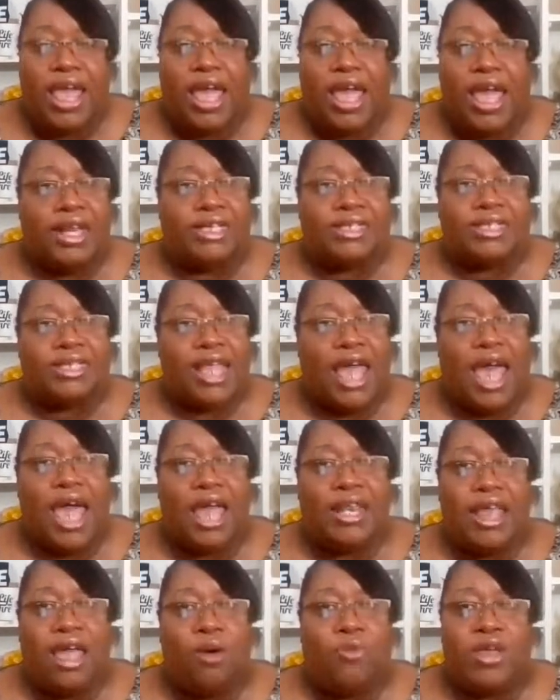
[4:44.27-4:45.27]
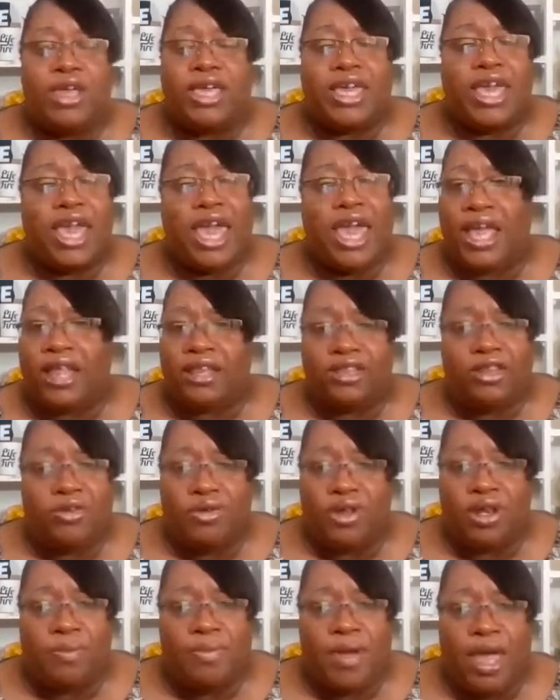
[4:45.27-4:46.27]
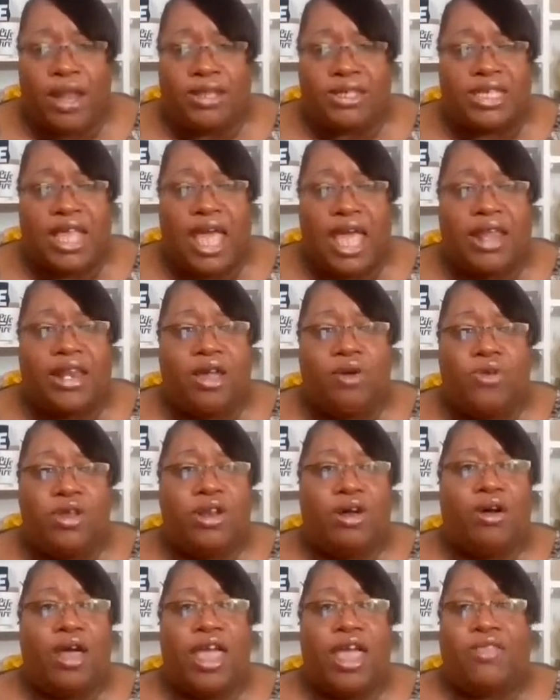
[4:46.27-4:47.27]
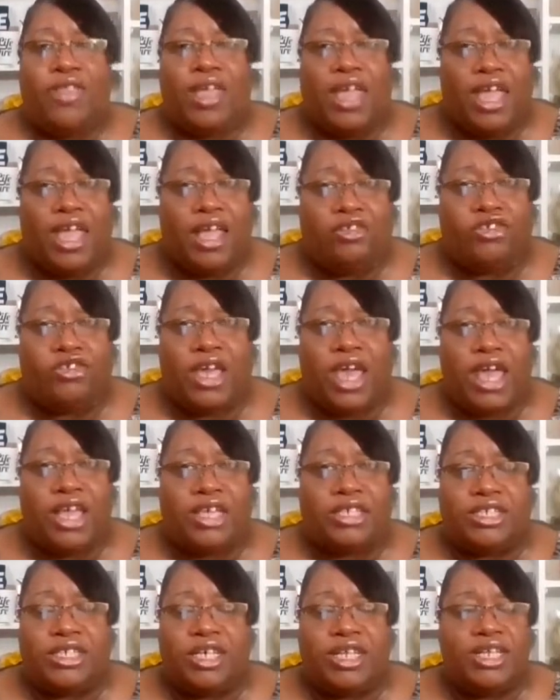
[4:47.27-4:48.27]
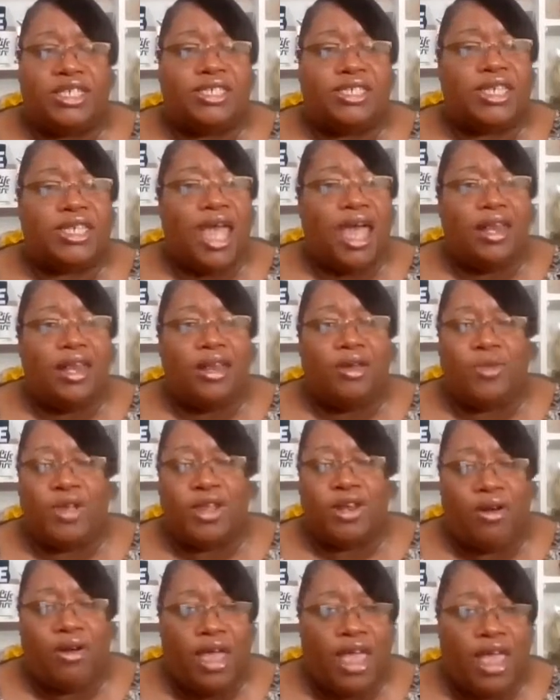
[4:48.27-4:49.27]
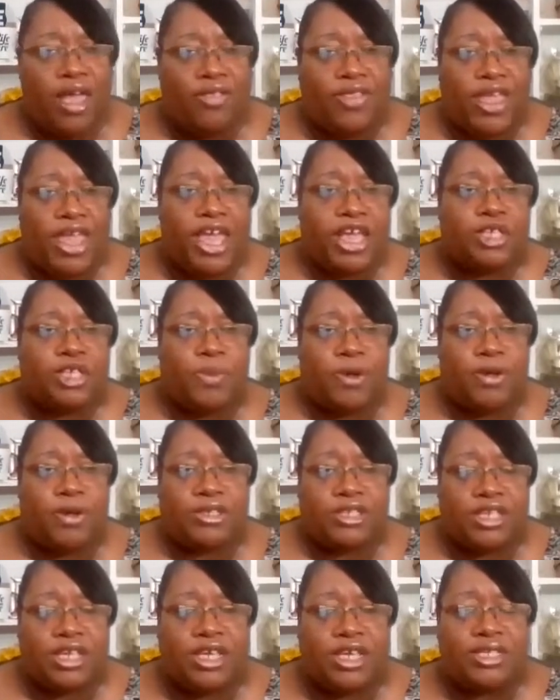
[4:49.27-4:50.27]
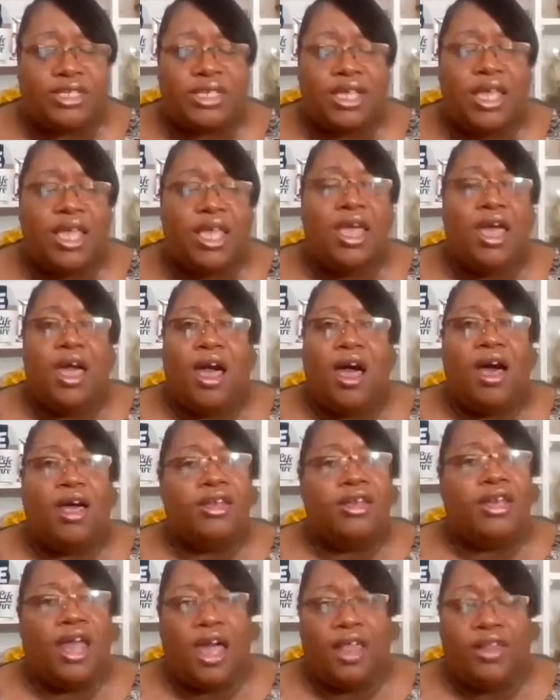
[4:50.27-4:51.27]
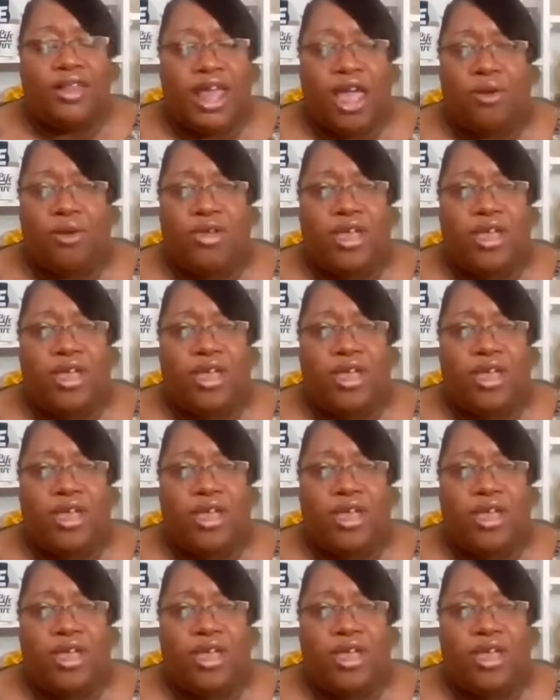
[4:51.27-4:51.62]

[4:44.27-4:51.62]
And it's not that we can't do any better. It's not that we don't have the education. It's not that we don't have the expertise. None of that.